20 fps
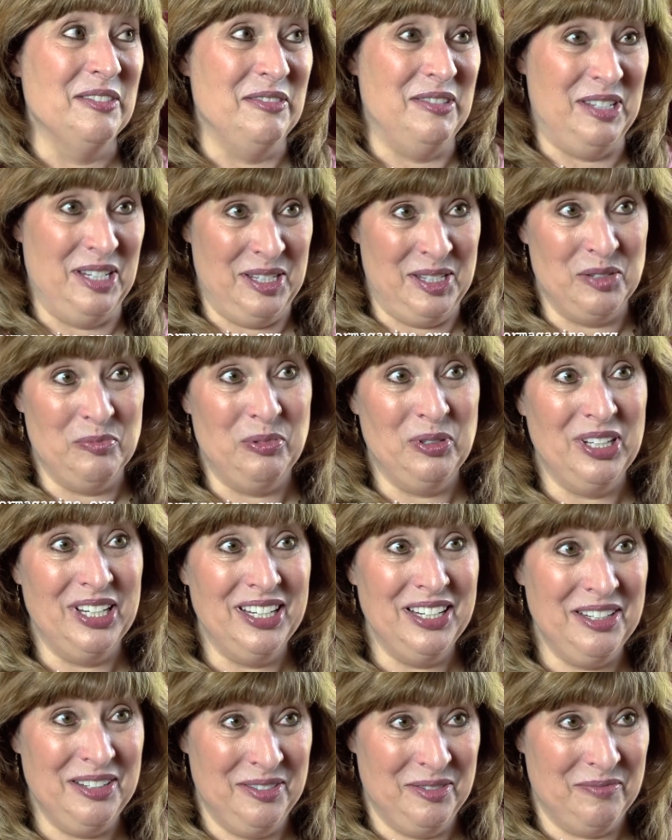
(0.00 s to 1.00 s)

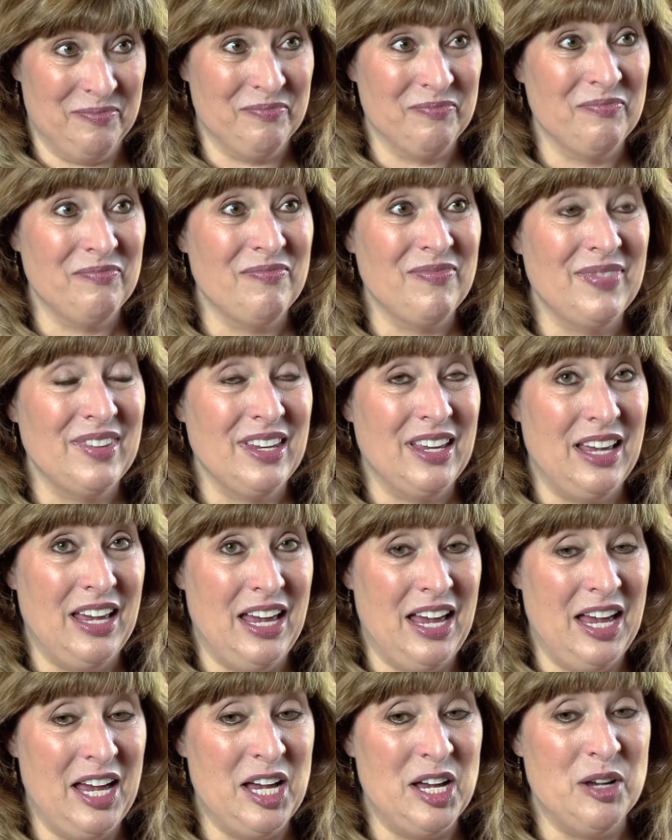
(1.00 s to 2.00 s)
Discipline,
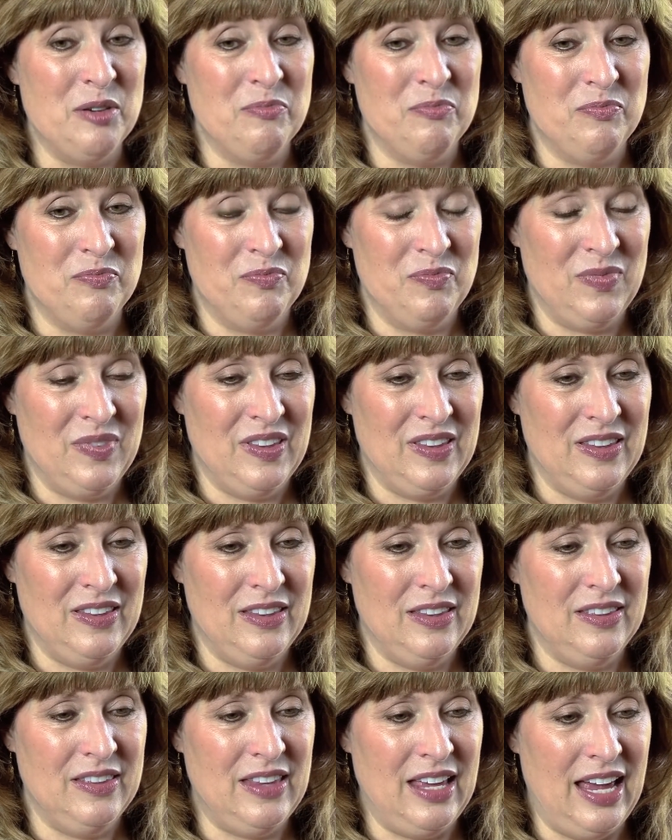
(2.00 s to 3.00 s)
um,
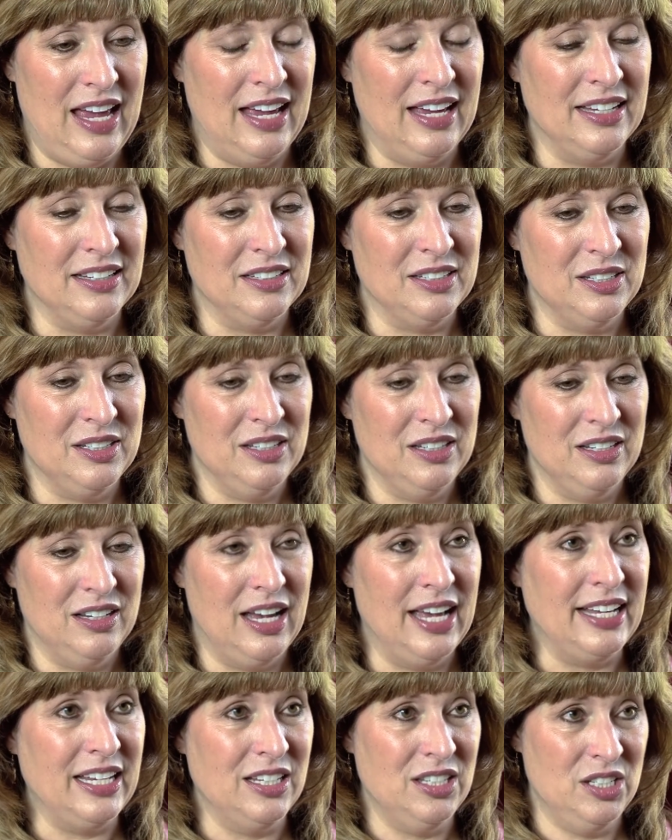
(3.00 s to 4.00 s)
that
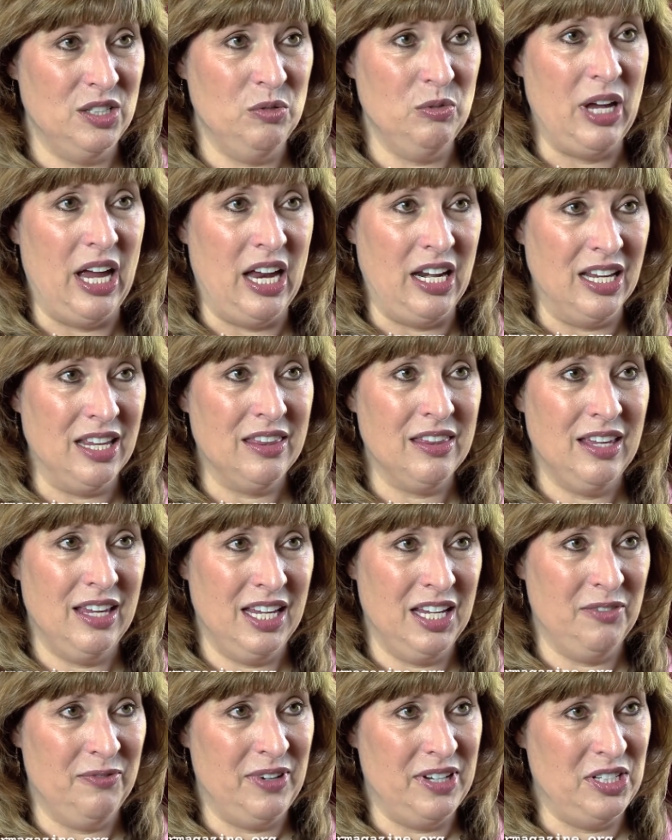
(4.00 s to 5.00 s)
I can do
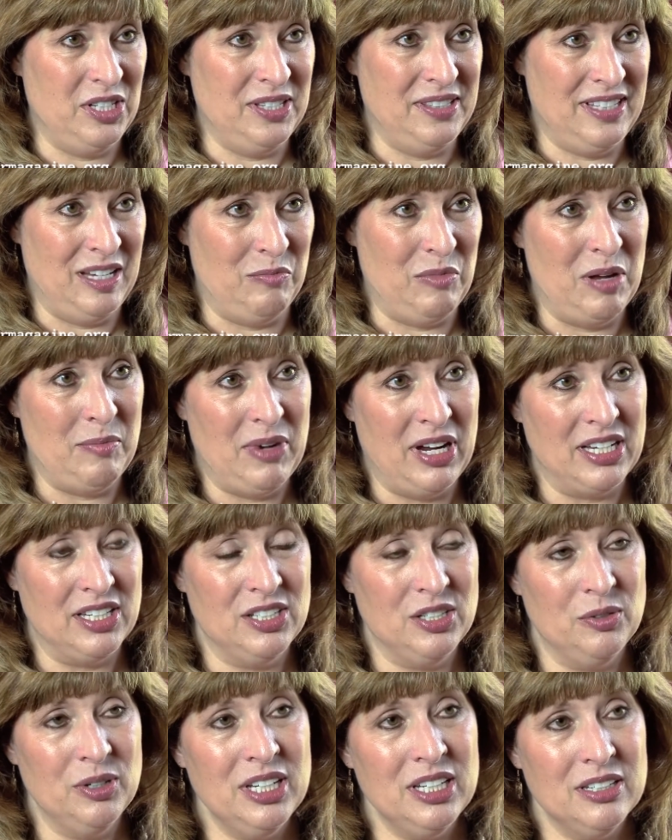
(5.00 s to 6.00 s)
anything if I just set my mind
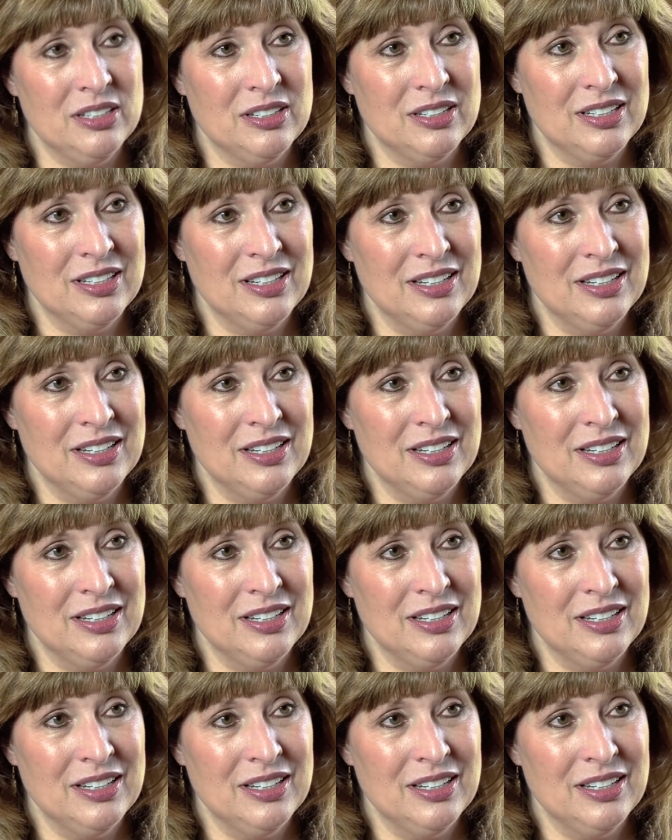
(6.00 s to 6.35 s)
to it.